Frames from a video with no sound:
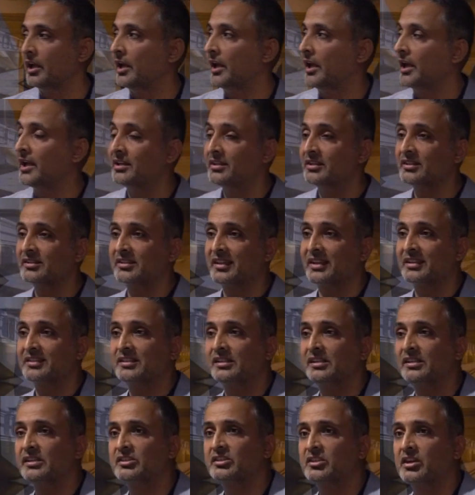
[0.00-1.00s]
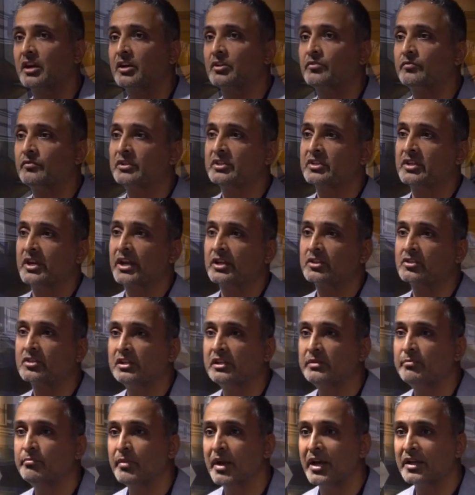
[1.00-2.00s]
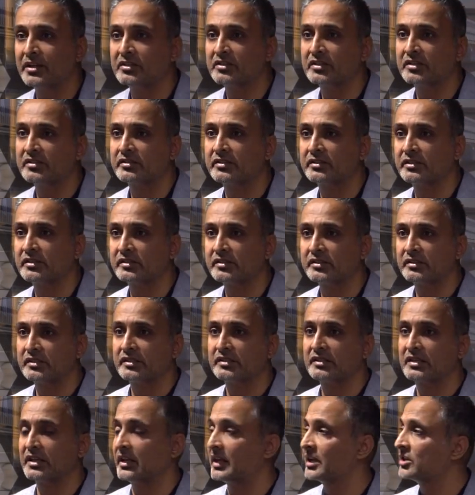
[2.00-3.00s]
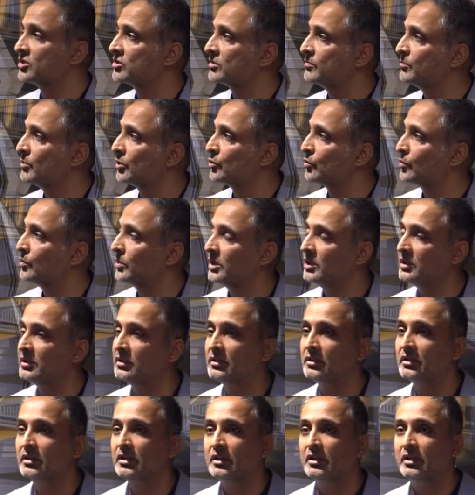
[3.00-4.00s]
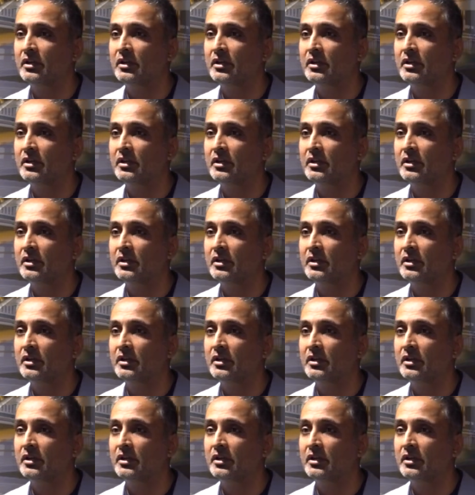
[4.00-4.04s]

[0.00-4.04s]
And this SLS cartridge actually manages this connection between